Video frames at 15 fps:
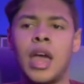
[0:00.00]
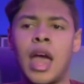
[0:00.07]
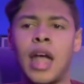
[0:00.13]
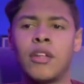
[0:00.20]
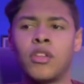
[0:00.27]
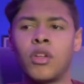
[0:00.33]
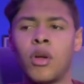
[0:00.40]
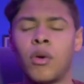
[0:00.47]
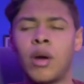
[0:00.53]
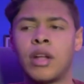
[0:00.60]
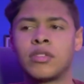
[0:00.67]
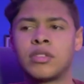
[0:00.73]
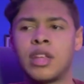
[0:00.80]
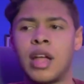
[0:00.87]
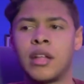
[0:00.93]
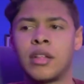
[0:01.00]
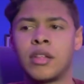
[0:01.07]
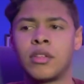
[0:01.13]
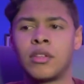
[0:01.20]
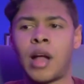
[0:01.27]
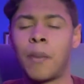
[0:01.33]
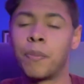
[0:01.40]
and, you know, and,
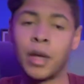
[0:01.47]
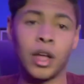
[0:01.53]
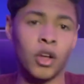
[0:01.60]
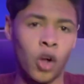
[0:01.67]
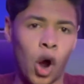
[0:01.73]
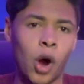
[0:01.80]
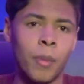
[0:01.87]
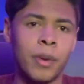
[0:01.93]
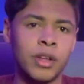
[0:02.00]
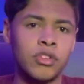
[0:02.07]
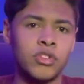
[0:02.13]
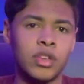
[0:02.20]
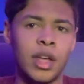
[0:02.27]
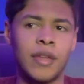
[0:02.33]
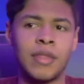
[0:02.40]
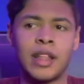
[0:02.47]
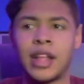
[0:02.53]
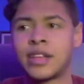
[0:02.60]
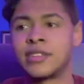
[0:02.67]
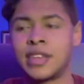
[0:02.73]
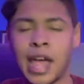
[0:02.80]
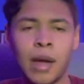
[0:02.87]
and not being garbage in the
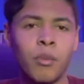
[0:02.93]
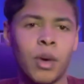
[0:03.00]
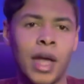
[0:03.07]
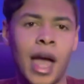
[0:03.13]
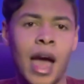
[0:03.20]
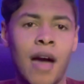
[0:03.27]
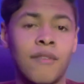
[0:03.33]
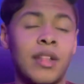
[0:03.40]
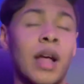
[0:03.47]
next game we have.